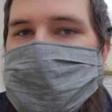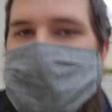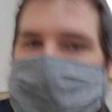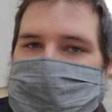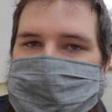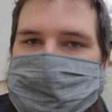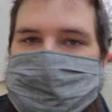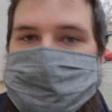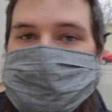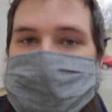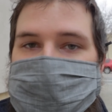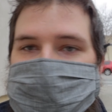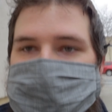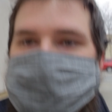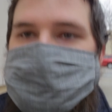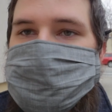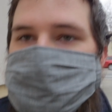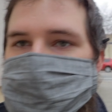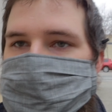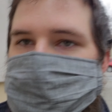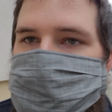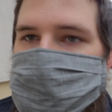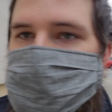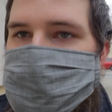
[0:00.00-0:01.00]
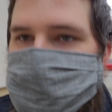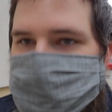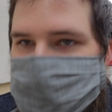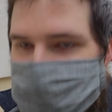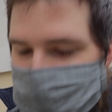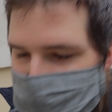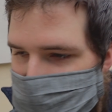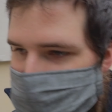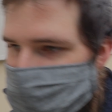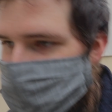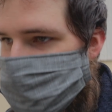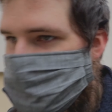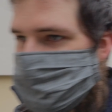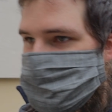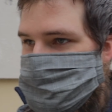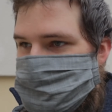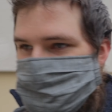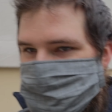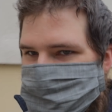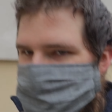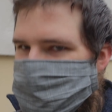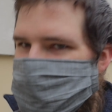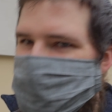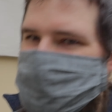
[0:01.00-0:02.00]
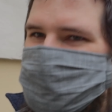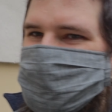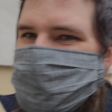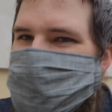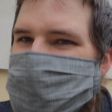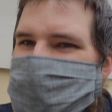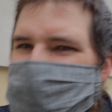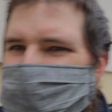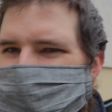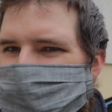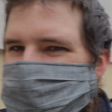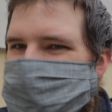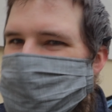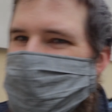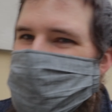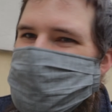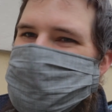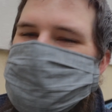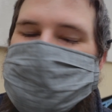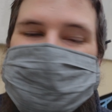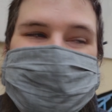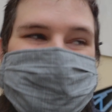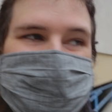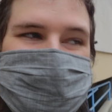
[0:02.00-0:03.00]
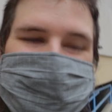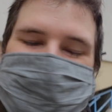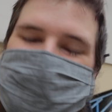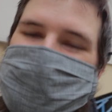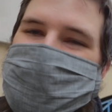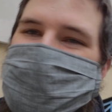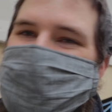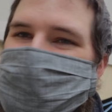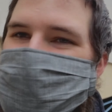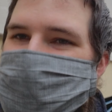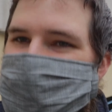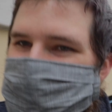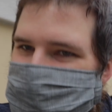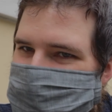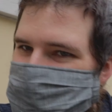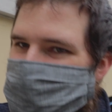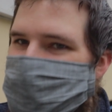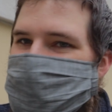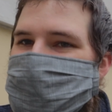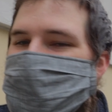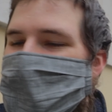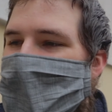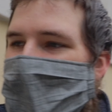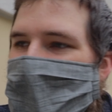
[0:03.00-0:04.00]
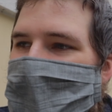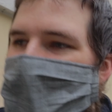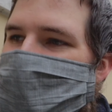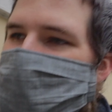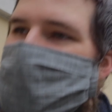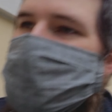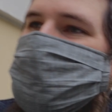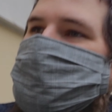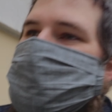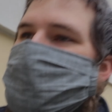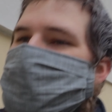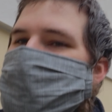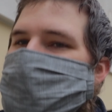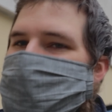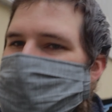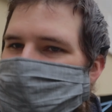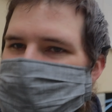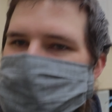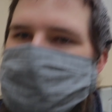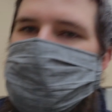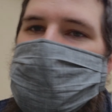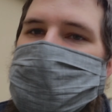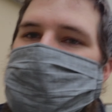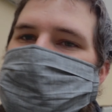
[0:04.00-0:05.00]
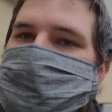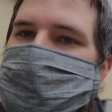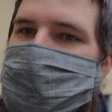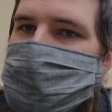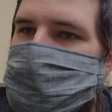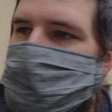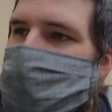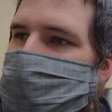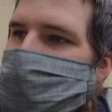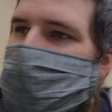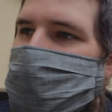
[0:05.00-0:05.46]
and you're talking to yourself. That's okay, I always talk to myself anyway, so it's only a small leap.